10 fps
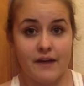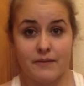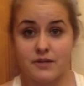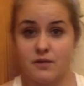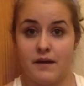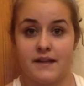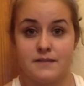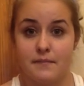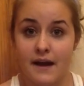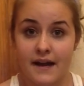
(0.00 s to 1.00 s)
I'm assuming
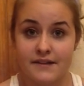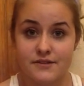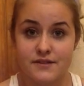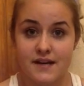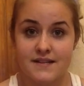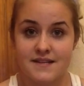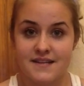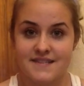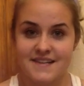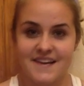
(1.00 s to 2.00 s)
it's butt
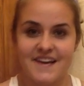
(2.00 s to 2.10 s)
exercises.